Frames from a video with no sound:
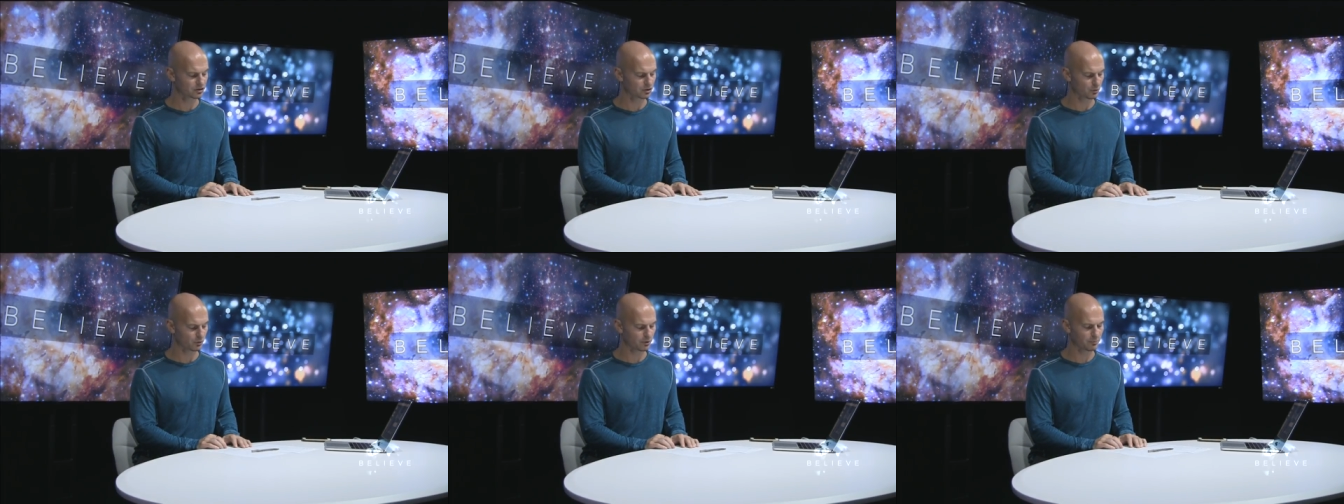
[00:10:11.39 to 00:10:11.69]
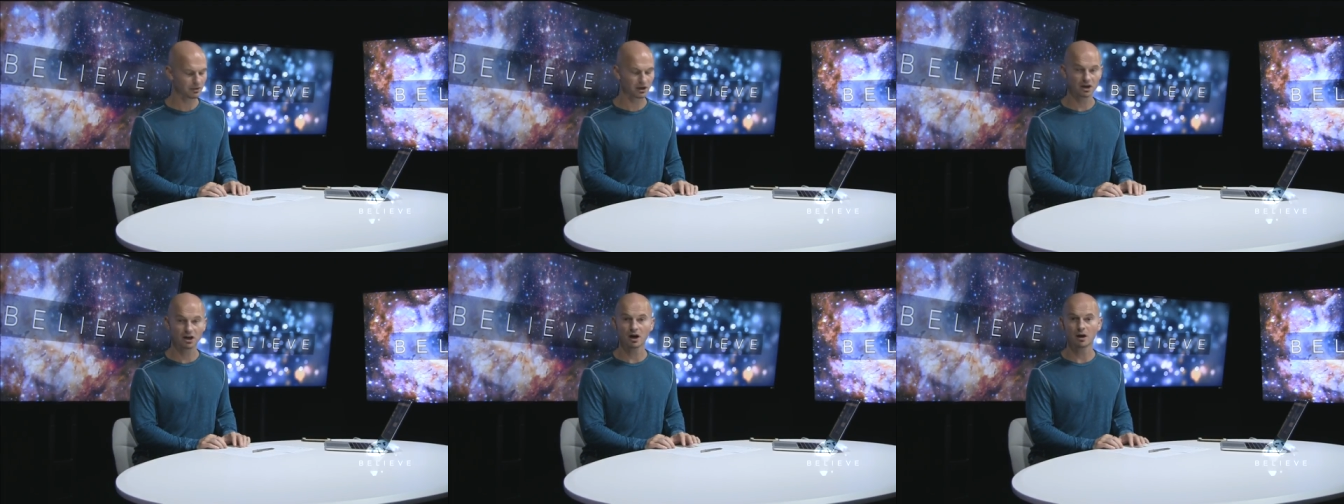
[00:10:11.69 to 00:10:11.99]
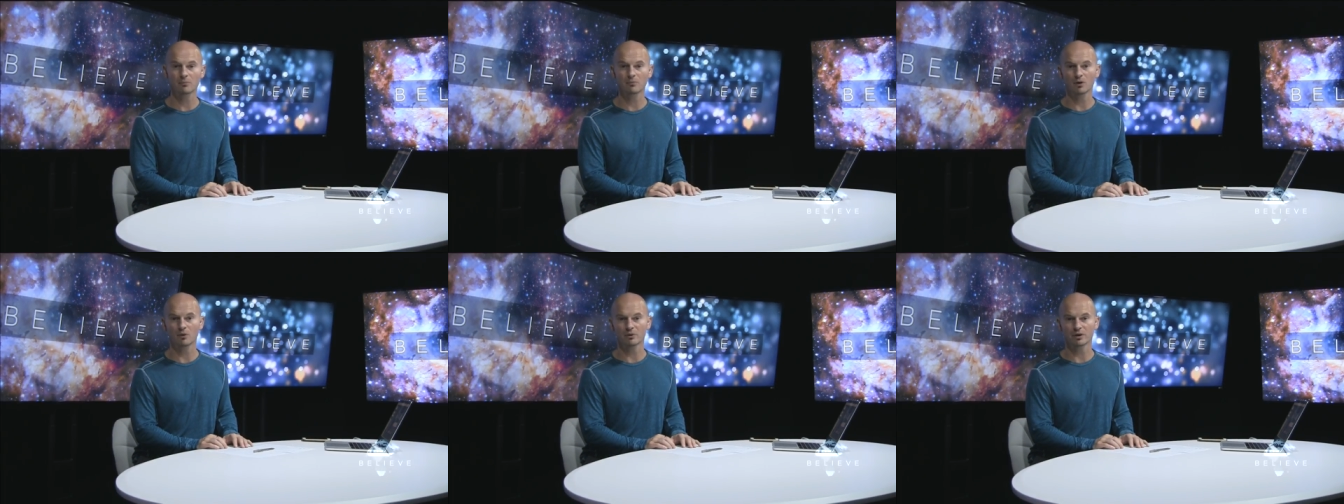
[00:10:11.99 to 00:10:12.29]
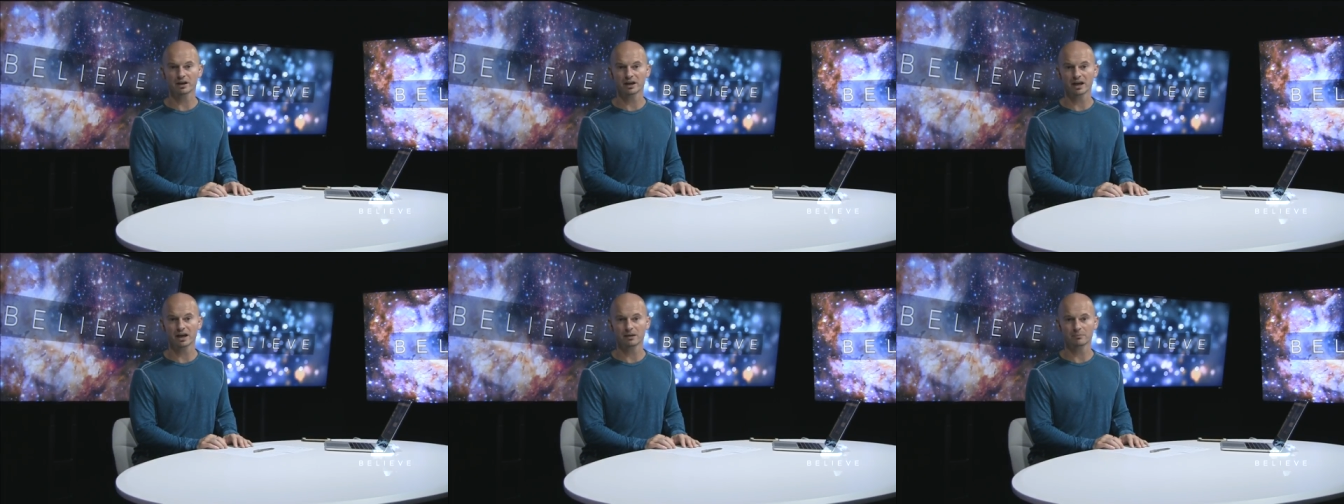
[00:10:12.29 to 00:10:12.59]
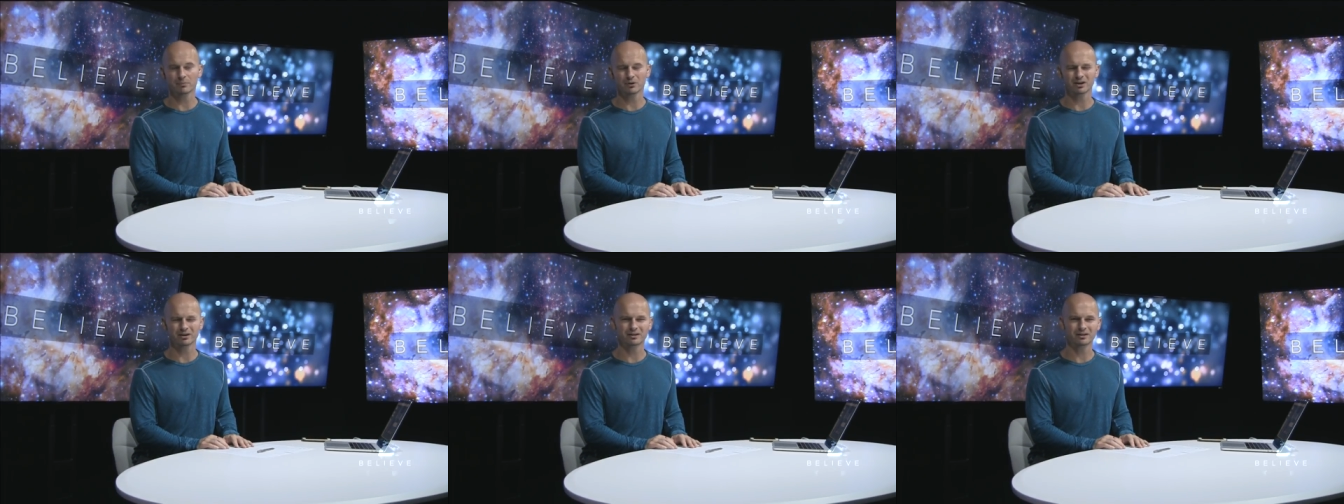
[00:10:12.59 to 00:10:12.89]
So we become what we
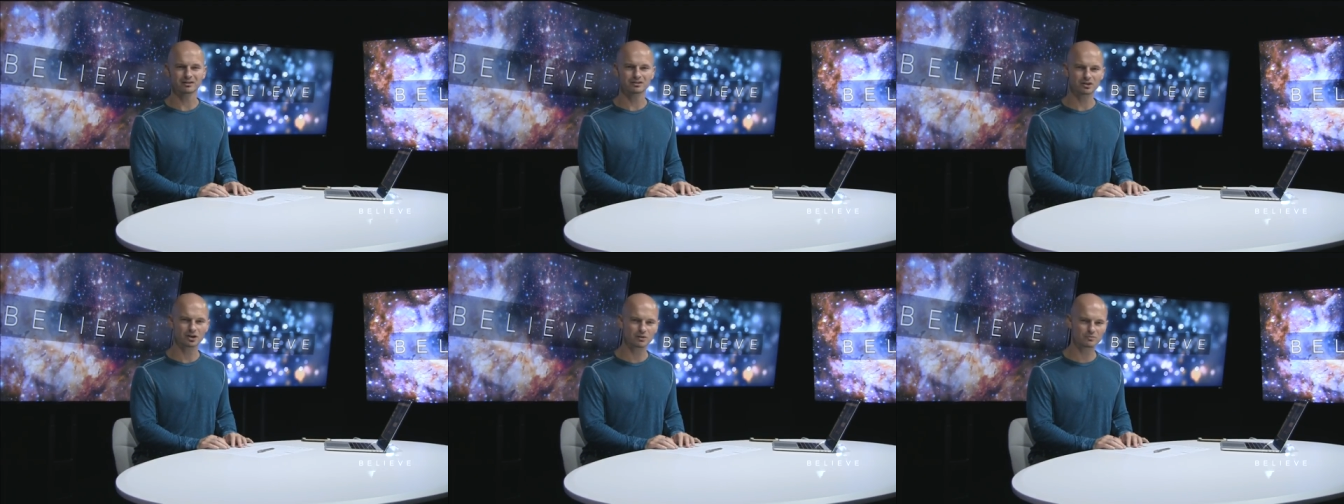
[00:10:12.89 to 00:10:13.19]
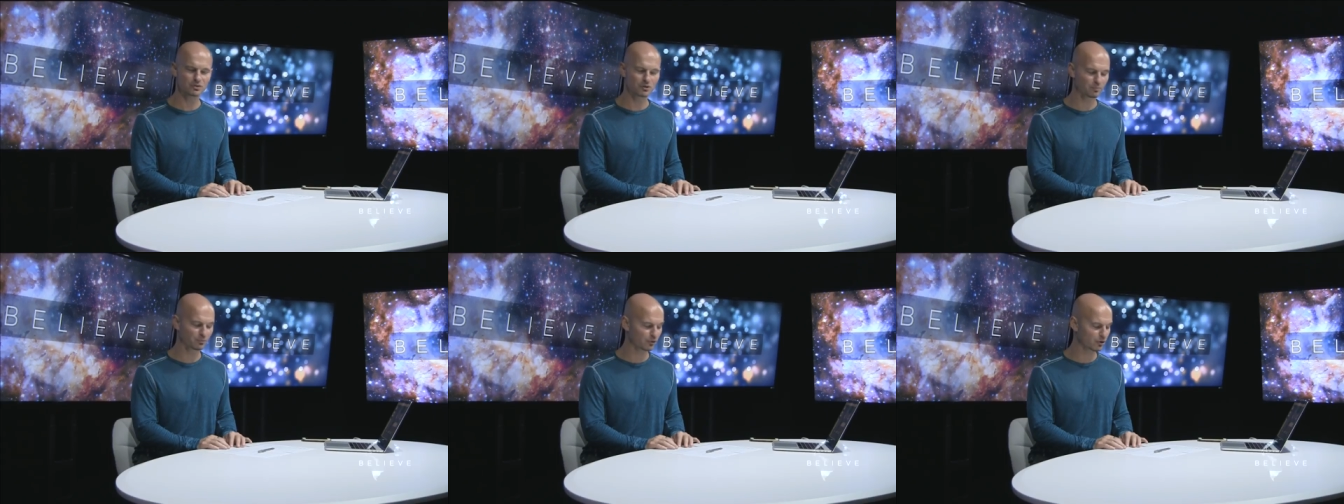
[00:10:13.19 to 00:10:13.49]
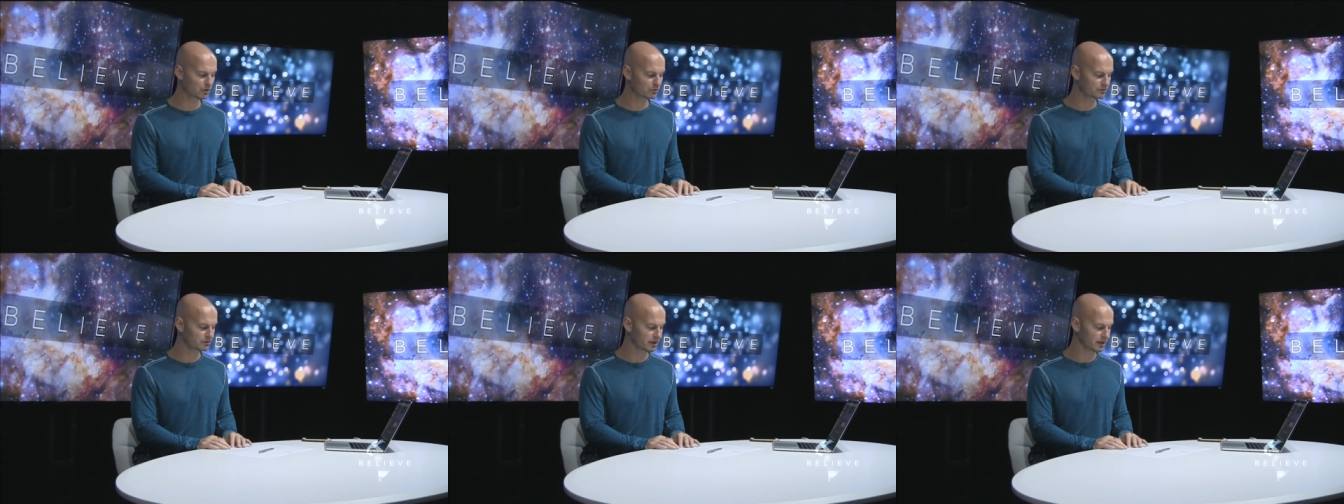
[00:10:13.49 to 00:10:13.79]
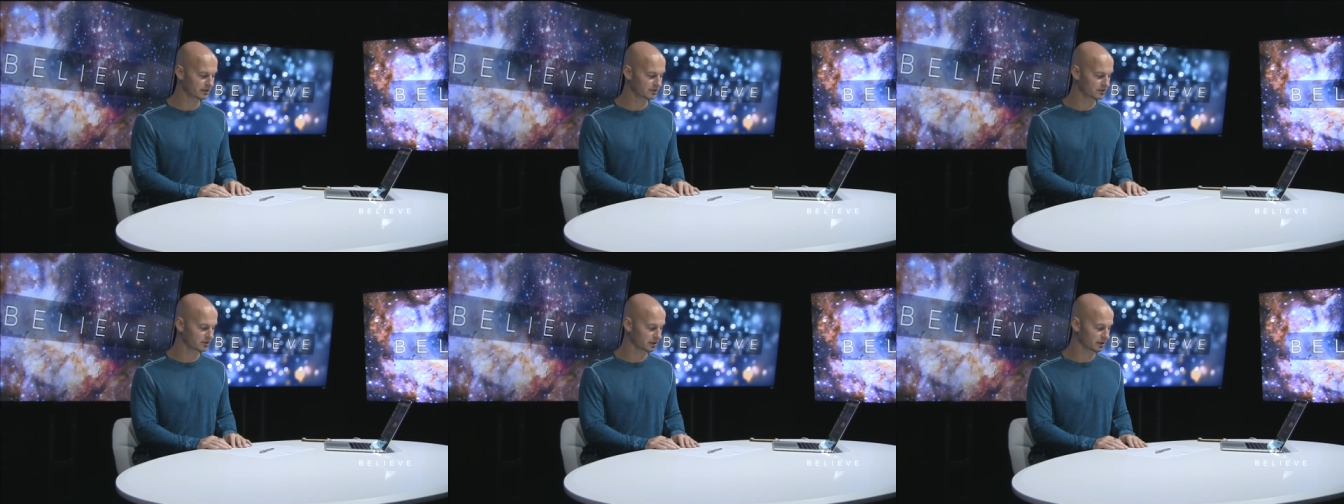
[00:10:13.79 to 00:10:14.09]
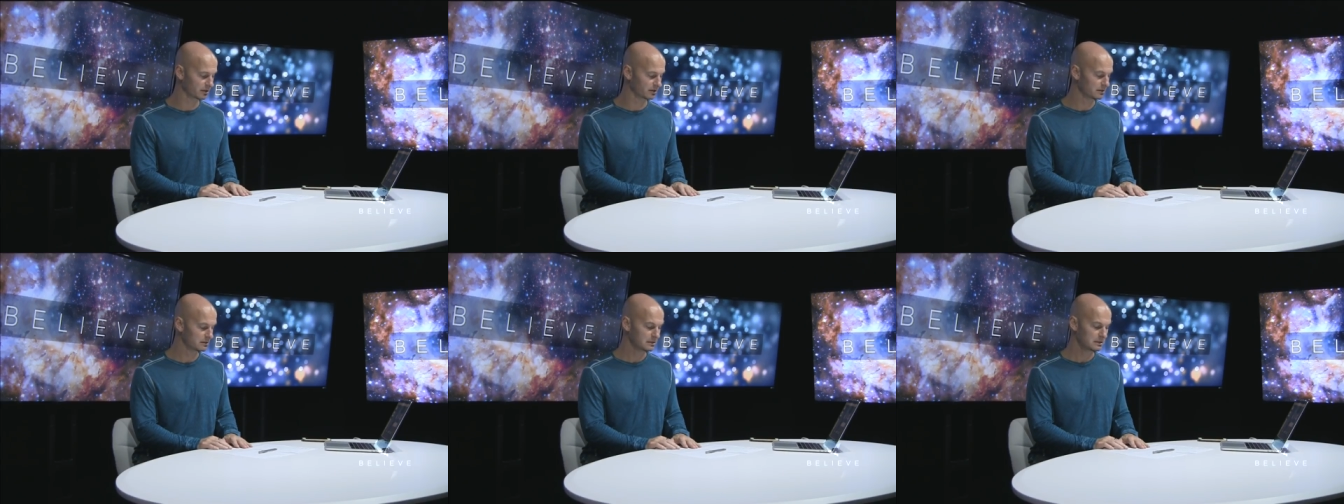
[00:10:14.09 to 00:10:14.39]
hate. But in terms of
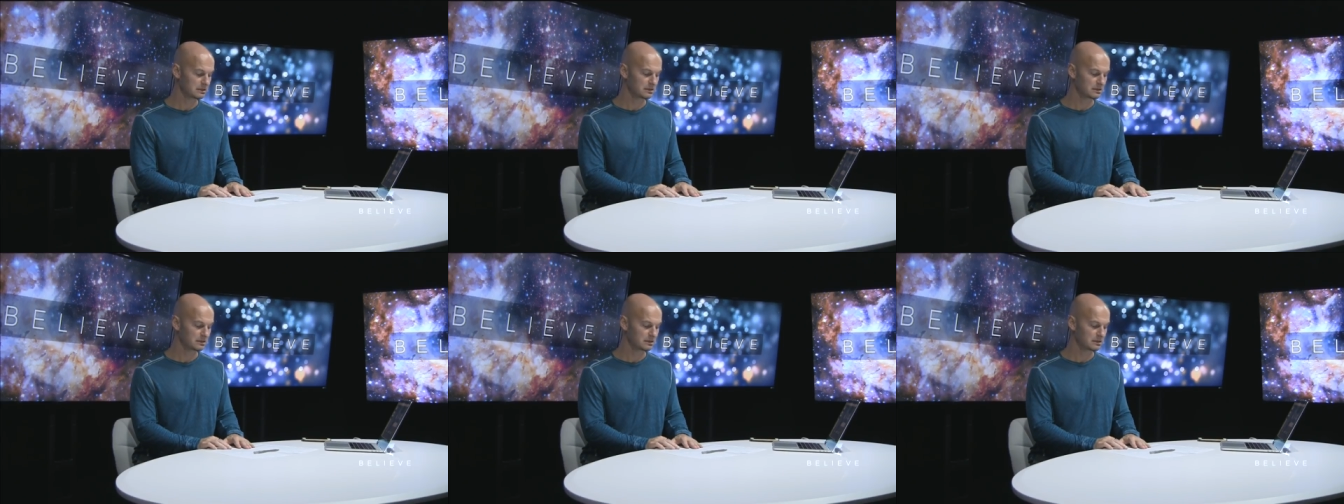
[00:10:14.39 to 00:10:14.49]
protesting,